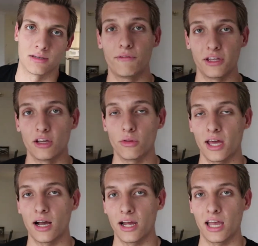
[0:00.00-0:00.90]
A video
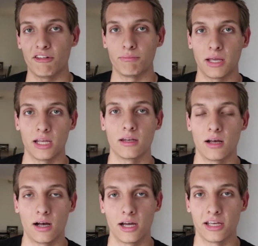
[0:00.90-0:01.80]
that I have made
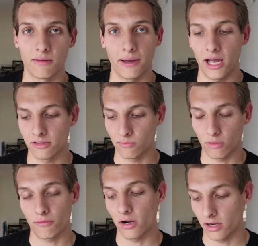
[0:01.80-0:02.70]
uh, in the past
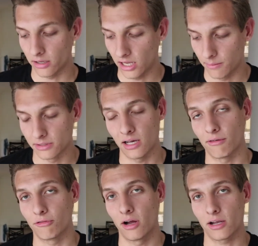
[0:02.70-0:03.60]
for Frog God Game is how
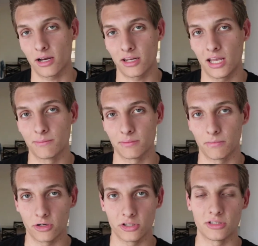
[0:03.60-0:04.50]
Frog God Games
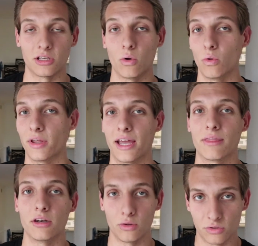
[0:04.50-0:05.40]
merges the old
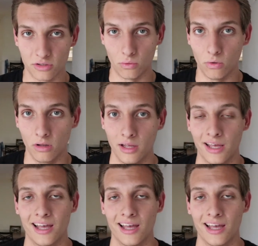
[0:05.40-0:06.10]
and the new school.